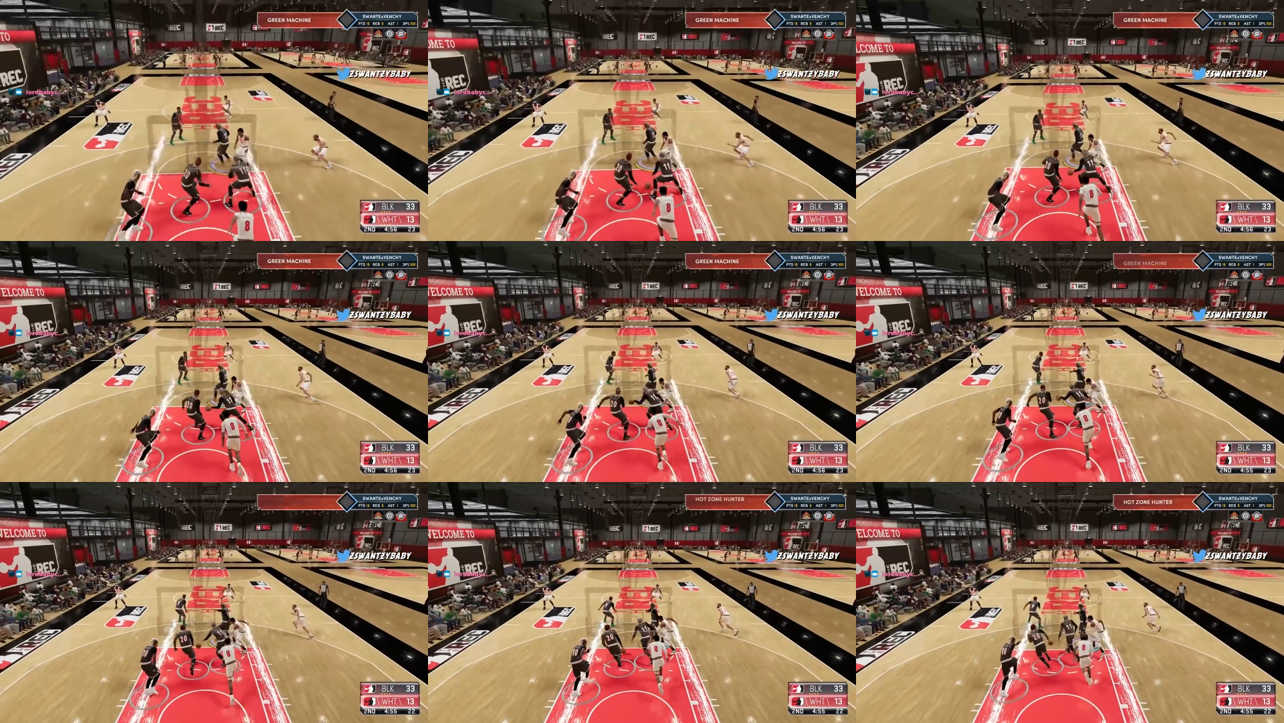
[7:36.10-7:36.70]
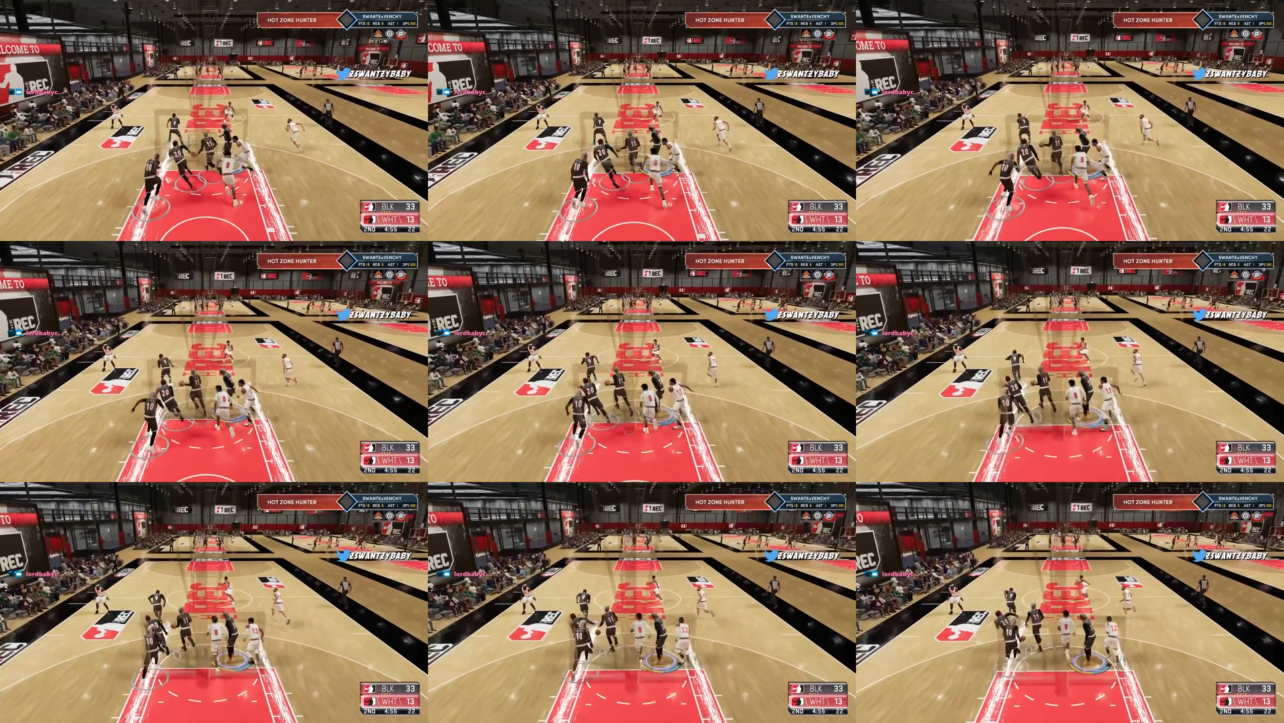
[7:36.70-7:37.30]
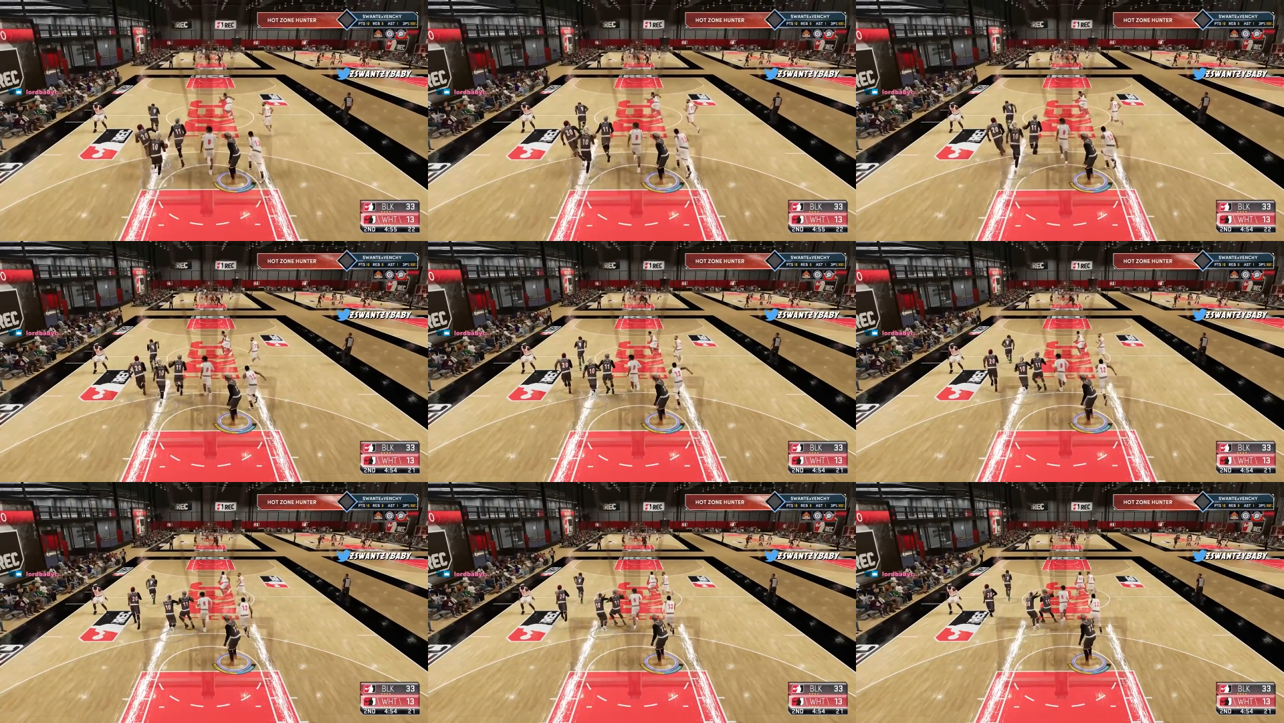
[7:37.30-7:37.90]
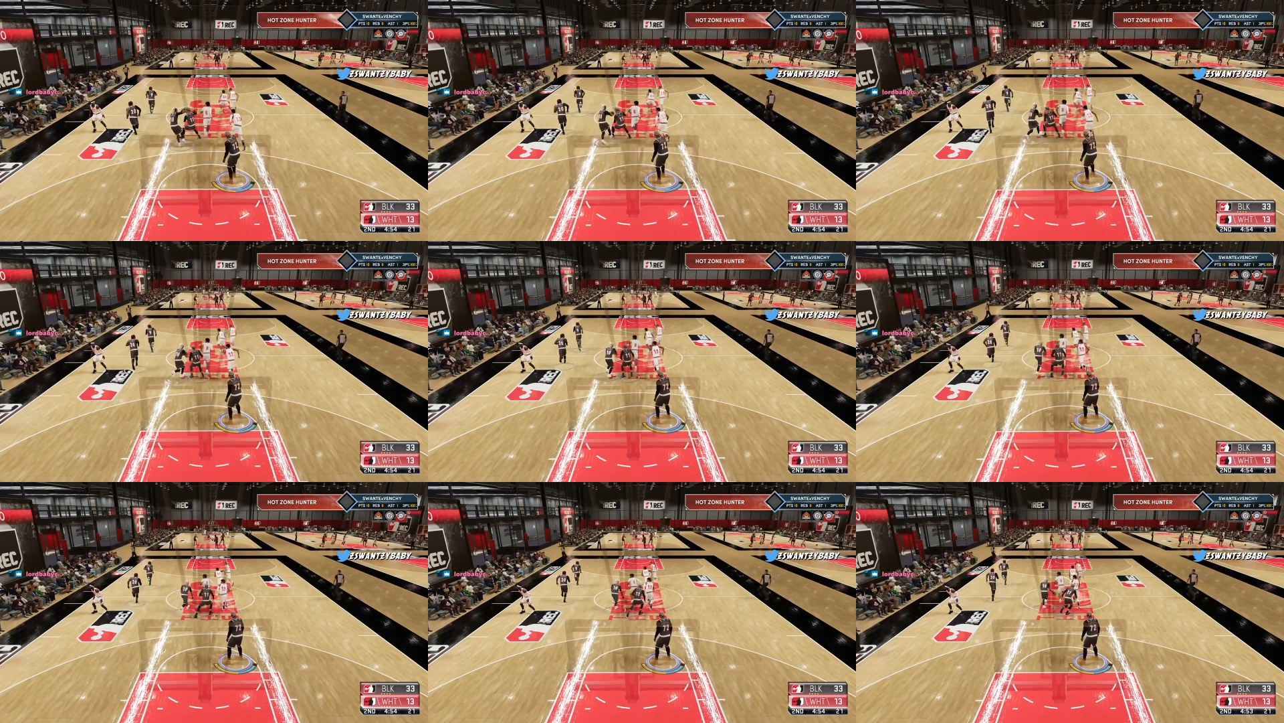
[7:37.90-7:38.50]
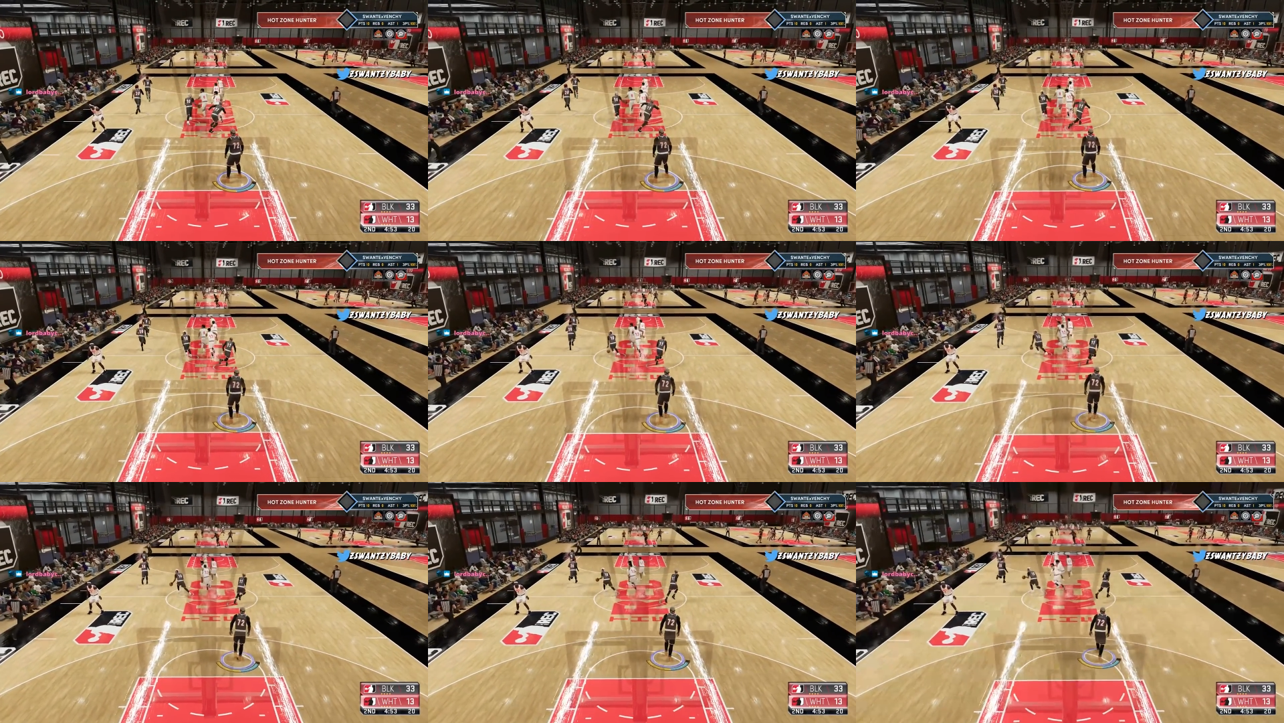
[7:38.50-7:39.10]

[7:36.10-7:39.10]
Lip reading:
[unreadable: no face in view]